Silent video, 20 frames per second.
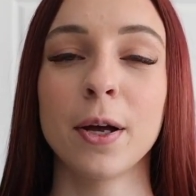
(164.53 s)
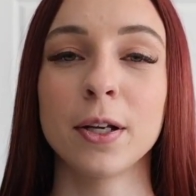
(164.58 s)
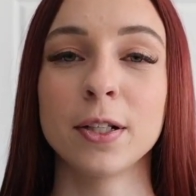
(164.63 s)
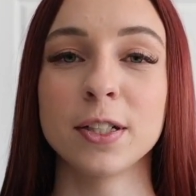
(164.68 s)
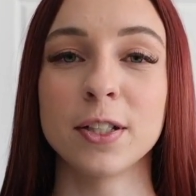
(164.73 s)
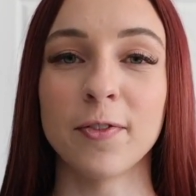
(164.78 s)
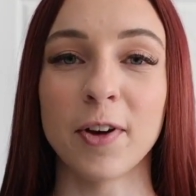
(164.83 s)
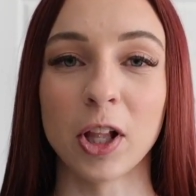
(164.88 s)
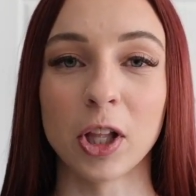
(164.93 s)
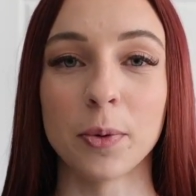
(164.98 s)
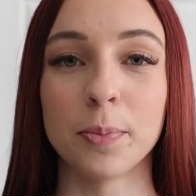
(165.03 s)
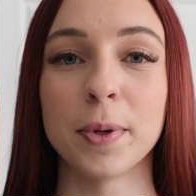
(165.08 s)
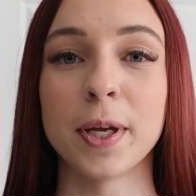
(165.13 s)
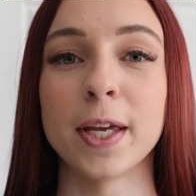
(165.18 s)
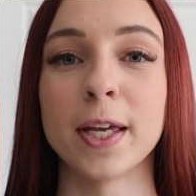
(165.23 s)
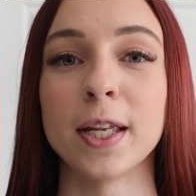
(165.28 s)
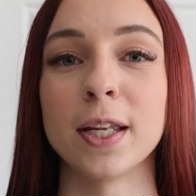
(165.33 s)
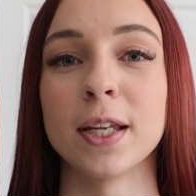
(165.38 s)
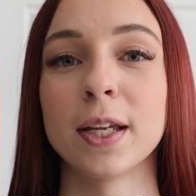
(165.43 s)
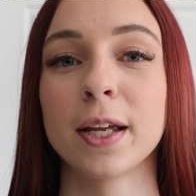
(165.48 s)
develop
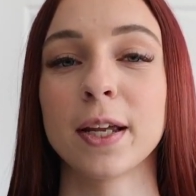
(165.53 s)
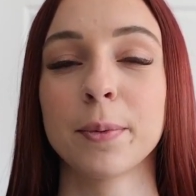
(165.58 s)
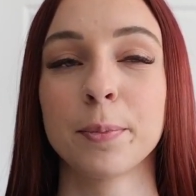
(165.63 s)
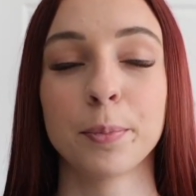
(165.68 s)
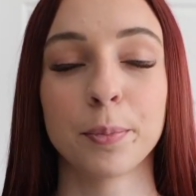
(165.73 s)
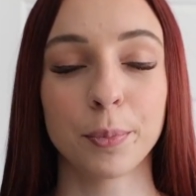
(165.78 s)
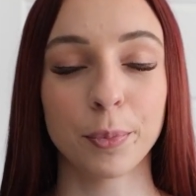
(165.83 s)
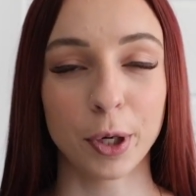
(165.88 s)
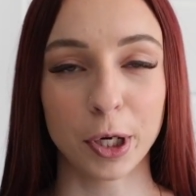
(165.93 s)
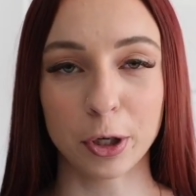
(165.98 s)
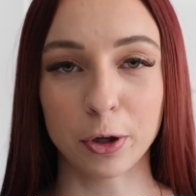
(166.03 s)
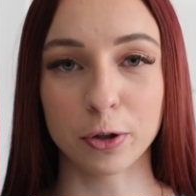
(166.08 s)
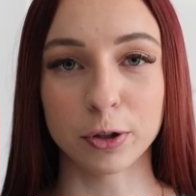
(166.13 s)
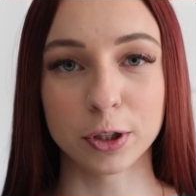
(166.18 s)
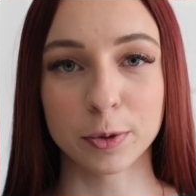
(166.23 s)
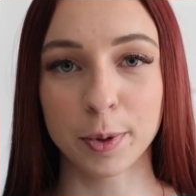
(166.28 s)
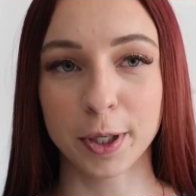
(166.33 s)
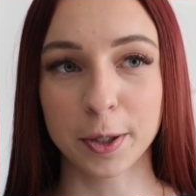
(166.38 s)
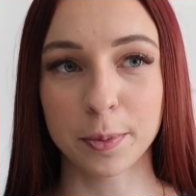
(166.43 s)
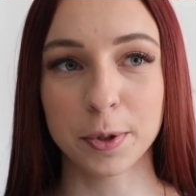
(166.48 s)
it, bring it onto
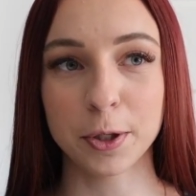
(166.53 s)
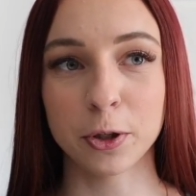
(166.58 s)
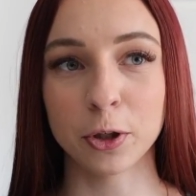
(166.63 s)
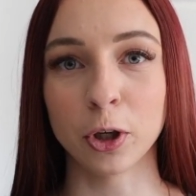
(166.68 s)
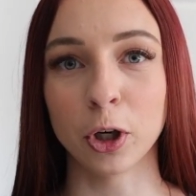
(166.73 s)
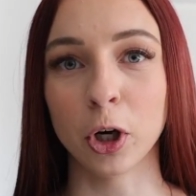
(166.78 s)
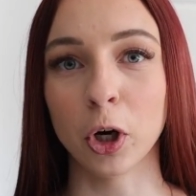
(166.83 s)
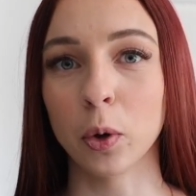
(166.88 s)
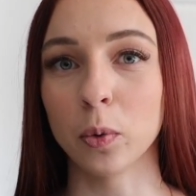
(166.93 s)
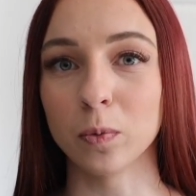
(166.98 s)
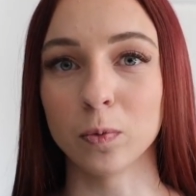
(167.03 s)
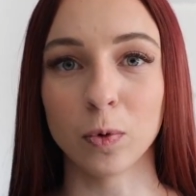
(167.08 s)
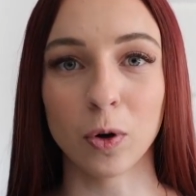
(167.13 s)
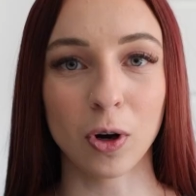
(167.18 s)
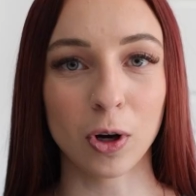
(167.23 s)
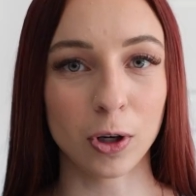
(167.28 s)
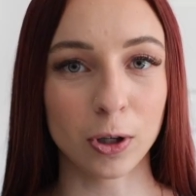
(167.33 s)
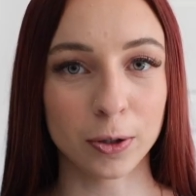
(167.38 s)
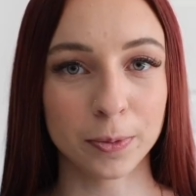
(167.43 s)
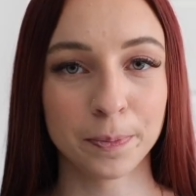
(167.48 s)
my computer
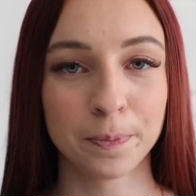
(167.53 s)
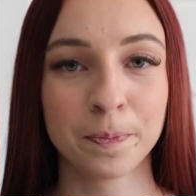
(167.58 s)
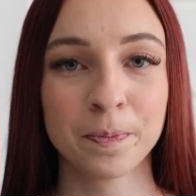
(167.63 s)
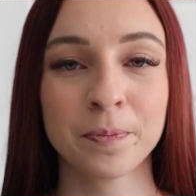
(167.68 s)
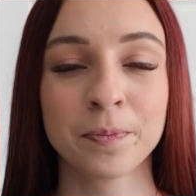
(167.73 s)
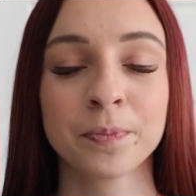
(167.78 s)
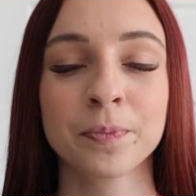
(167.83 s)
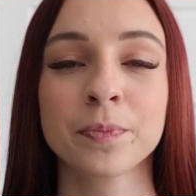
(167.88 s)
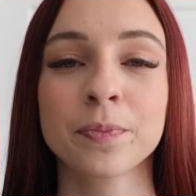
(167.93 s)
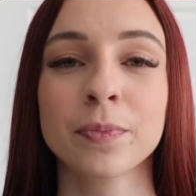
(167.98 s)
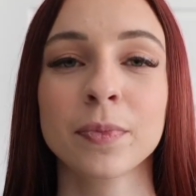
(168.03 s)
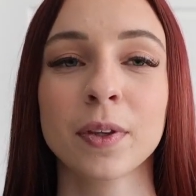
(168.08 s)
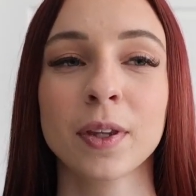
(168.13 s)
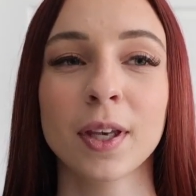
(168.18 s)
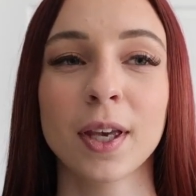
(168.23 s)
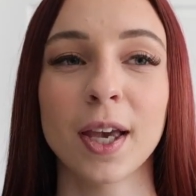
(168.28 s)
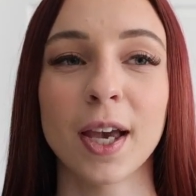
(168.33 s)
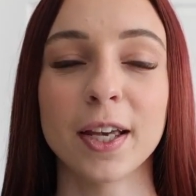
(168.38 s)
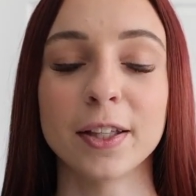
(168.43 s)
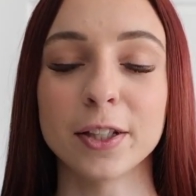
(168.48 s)
raw,
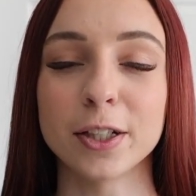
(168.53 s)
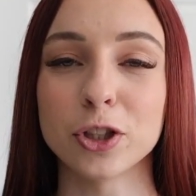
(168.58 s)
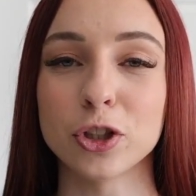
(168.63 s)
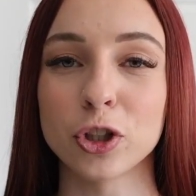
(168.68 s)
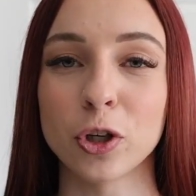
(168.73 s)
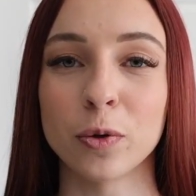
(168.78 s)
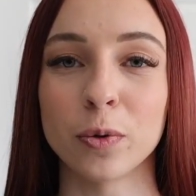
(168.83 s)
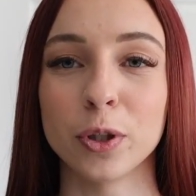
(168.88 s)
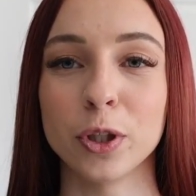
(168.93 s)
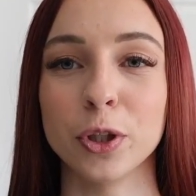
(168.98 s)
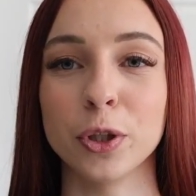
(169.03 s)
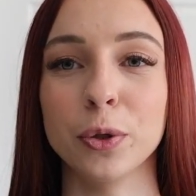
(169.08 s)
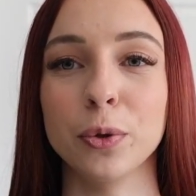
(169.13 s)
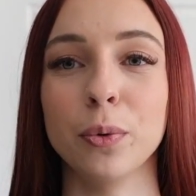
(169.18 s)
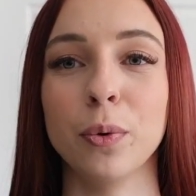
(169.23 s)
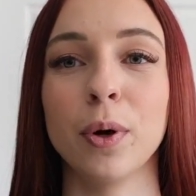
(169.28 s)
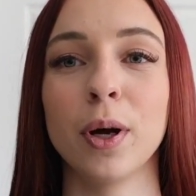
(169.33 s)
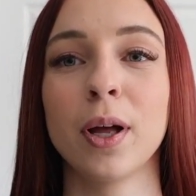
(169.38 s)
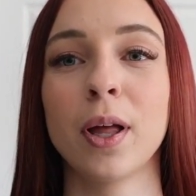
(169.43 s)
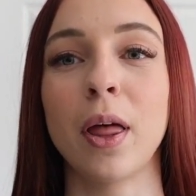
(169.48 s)
and then show
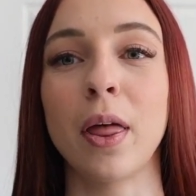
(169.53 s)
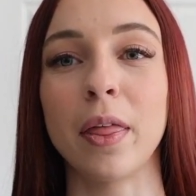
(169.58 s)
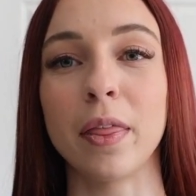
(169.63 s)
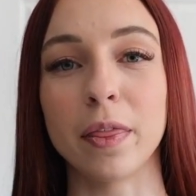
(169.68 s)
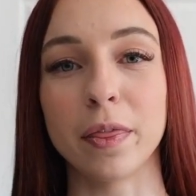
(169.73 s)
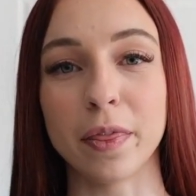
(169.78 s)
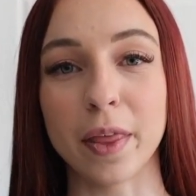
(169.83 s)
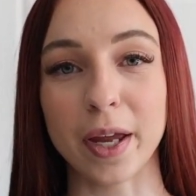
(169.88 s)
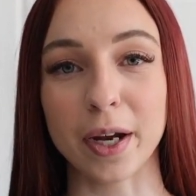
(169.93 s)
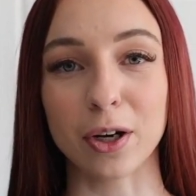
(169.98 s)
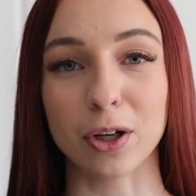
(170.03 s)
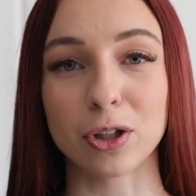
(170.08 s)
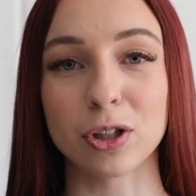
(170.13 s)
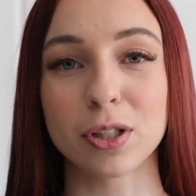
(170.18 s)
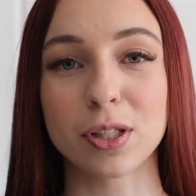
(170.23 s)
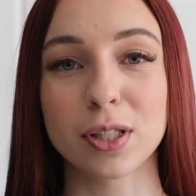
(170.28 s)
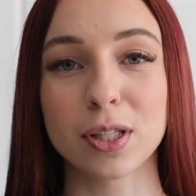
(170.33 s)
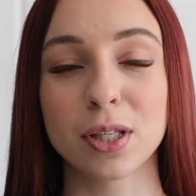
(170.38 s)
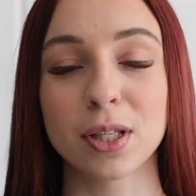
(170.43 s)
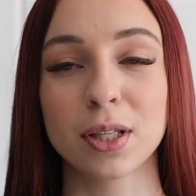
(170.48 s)
you
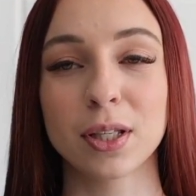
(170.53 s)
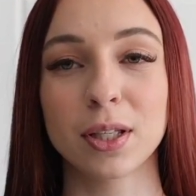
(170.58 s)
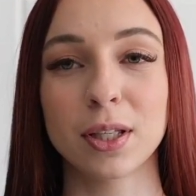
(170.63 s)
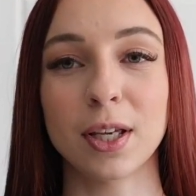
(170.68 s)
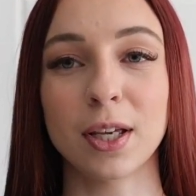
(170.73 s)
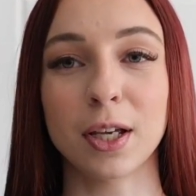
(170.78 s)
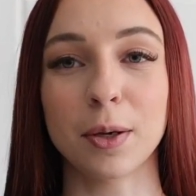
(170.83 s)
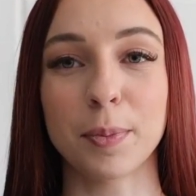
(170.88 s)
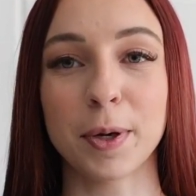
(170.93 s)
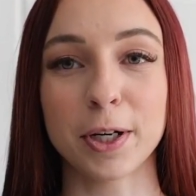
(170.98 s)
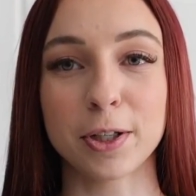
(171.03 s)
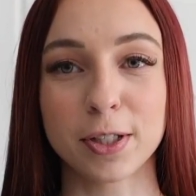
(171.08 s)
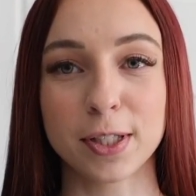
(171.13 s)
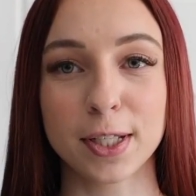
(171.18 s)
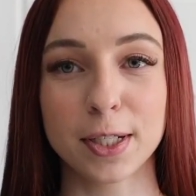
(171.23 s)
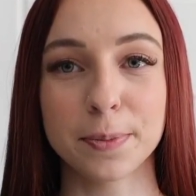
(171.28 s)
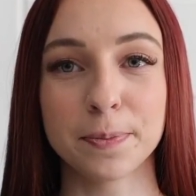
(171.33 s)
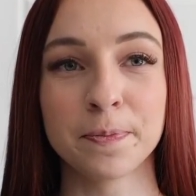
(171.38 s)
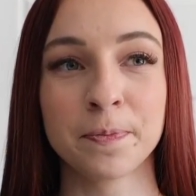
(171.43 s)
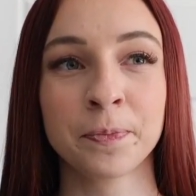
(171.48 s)
theirs in
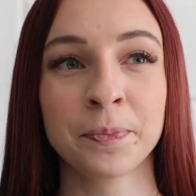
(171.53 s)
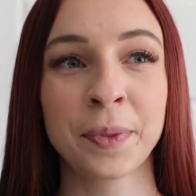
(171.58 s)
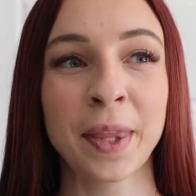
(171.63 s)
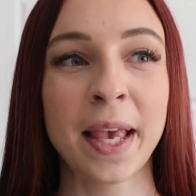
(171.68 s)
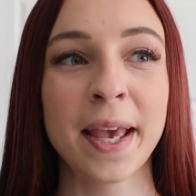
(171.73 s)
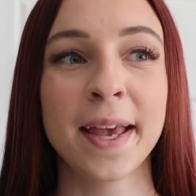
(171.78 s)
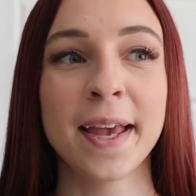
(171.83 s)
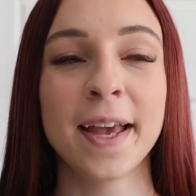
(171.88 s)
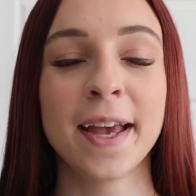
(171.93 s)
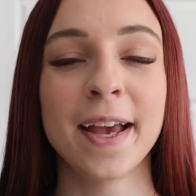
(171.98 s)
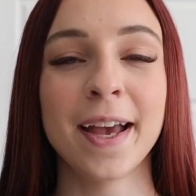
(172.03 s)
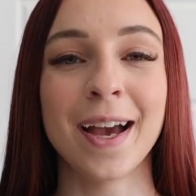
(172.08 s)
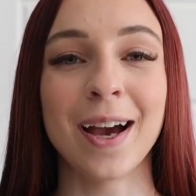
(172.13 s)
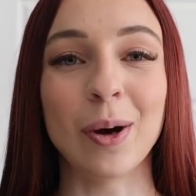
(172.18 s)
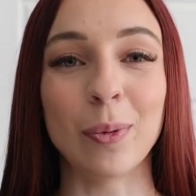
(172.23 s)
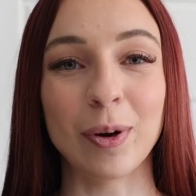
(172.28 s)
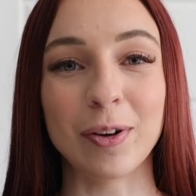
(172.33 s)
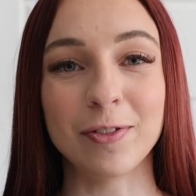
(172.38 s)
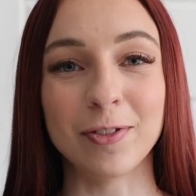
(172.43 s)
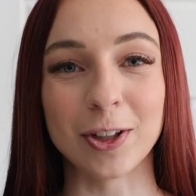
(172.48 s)
comparison.
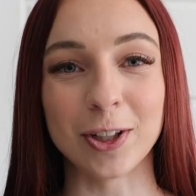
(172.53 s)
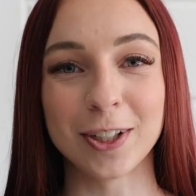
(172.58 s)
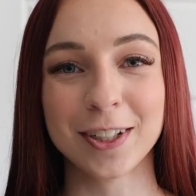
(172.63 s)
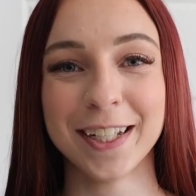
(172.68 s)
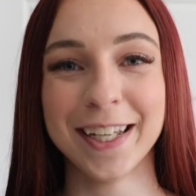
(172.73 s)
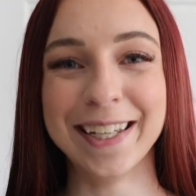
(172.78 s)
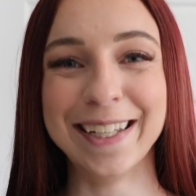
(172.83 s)
However,